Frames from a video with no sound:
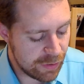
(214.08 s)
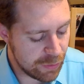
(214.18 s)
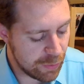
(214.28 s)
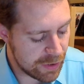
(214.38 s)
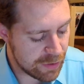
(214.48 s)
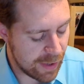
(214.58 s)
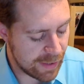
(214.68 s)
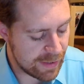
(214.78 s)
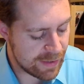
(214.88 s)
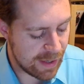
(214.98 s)
do what is
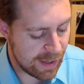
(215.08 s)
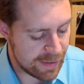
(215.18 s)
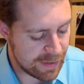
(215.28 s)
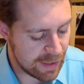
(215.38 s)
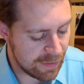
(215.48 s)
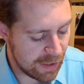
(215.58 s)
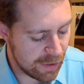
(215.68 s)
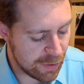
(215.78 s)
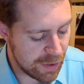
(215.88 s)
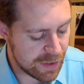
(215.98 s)
right in his eyes, and give
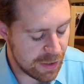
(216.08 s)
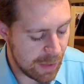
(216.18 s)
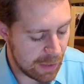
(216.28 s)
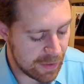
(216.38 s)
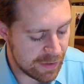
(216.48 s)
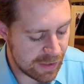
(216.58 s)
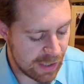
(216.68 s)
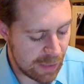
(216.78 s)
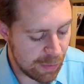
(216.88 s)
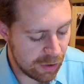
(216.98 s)
ear to his commandments, and
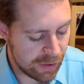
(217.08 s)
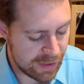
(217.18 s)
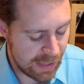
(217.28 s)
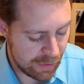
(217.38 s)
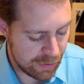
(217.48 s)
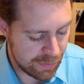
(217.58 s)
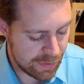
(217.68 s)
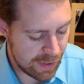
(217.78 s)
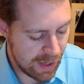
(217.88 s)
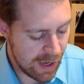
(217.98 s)
keep all his
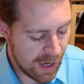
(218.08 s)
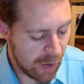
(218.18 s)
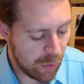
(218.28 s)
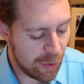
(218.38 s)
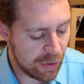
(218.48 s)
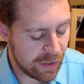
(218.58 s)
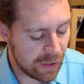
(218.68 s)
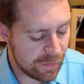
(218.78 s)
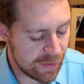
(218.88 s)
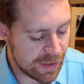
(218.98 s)
statutes, I will put
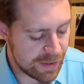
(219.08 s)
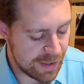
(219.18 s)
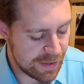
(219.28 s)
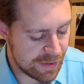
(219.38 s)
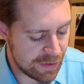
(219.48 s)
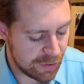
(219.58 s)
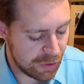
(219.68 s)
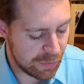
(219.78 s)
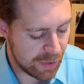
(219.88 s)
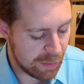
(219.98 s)
none of the diseases on
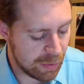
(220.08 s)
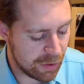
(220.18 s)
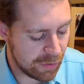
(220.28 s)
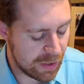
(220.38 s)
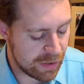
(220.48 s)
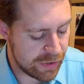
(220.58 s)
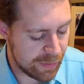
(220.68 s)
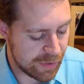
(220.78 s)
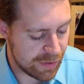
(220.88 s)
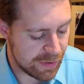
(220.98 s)
you that I put on the
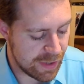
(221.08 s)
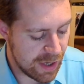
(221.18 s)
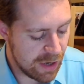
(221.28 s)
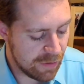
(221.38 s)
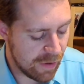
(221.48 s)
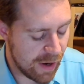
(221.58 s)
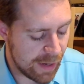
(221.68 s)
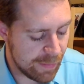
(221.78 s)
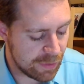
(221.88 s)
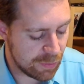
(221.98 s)
Egyptians, for I
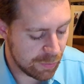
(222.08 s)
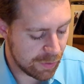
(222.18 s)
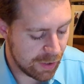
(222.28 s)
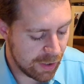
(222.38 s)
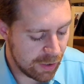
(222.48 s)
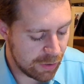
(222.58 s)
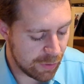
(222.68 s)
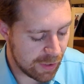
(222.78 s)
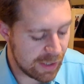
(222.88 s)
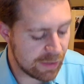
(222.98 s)
am the Lord,
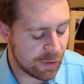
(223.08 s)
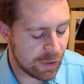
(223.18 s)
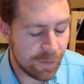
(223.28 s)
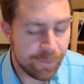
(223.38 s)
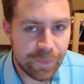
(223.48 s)
your healer."